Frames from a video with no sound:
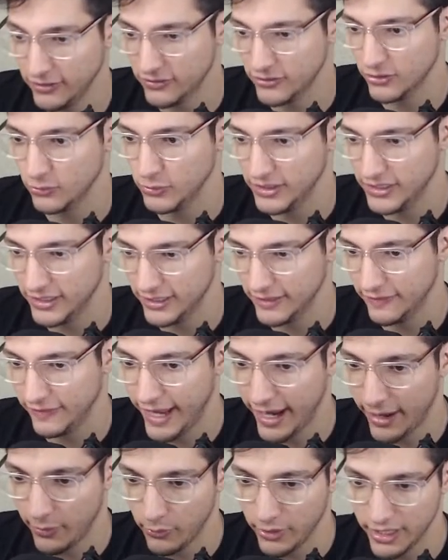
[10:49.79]
So we did it
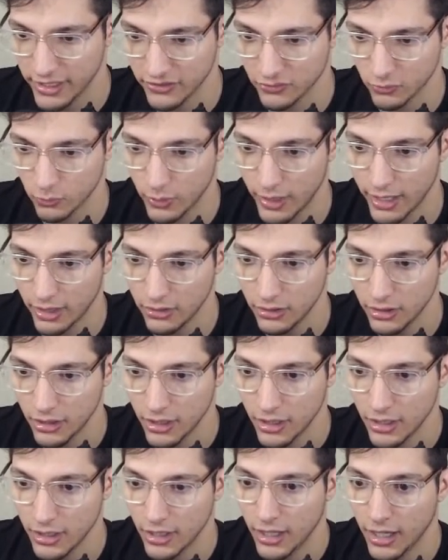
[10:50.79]
that way as well.
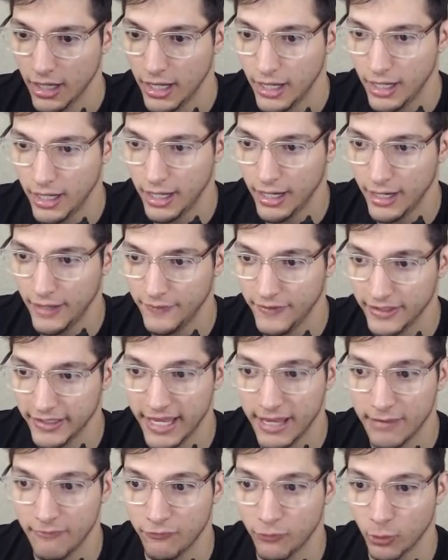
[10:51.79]
And then
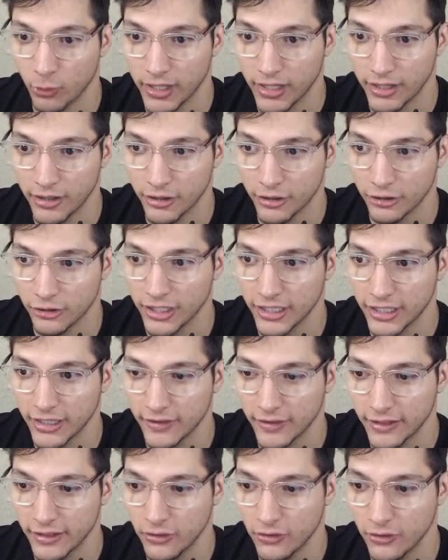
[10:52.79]
game 4, we had another King of the
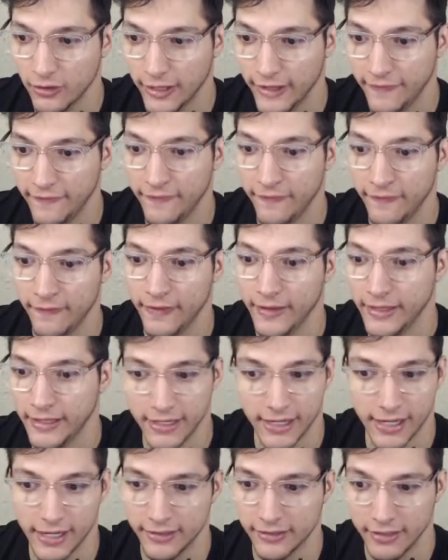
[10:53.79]
Hill, and it
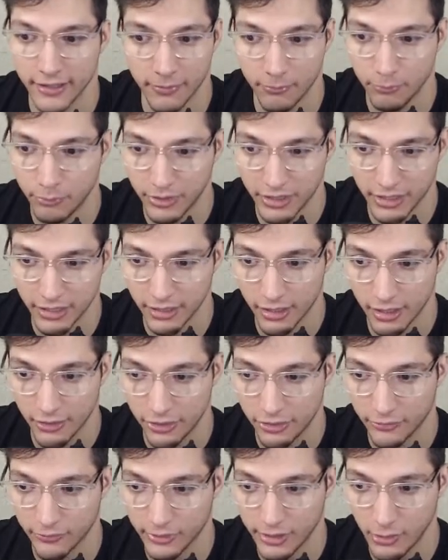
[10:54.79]
ended up being a
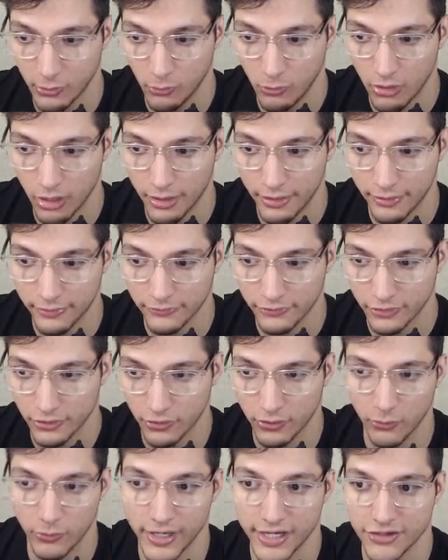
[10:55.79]
3-1. So
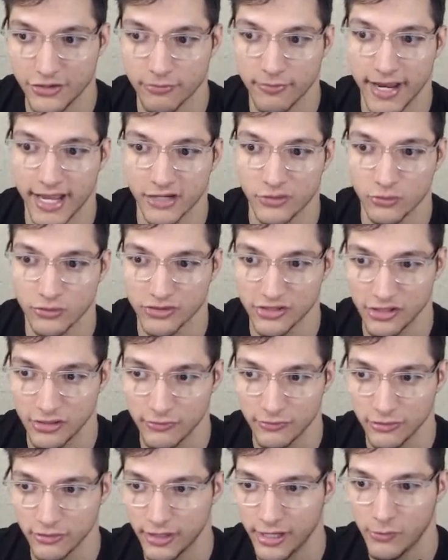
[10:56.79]
the wager match was
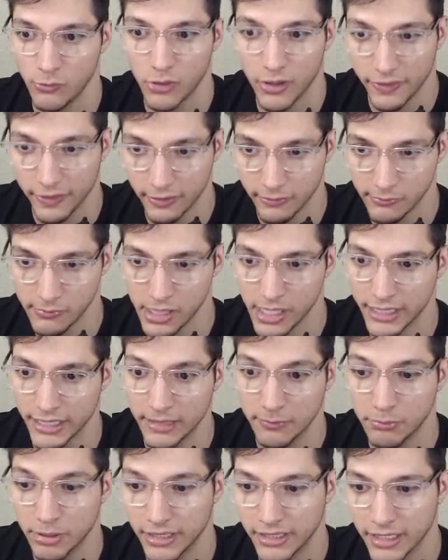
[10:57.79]
over. They won their
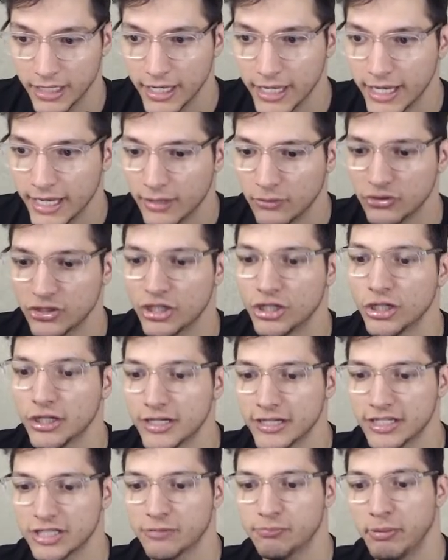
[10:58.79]
money, but it was a good
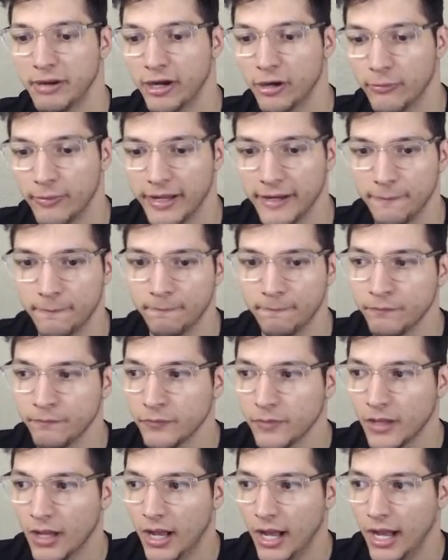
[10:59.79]
experiment.
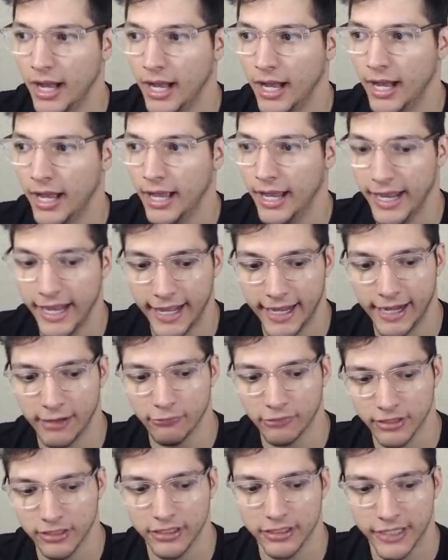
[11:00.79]
And I
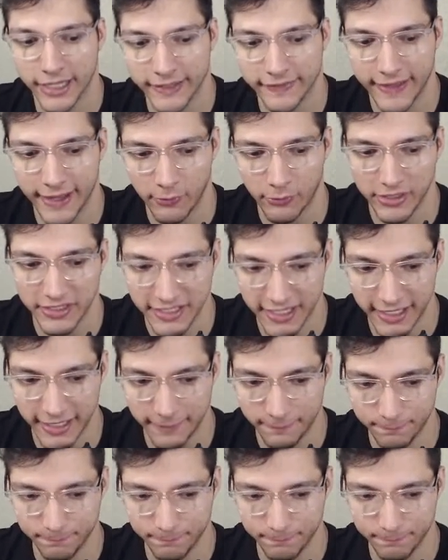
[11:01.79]
really like that we did it.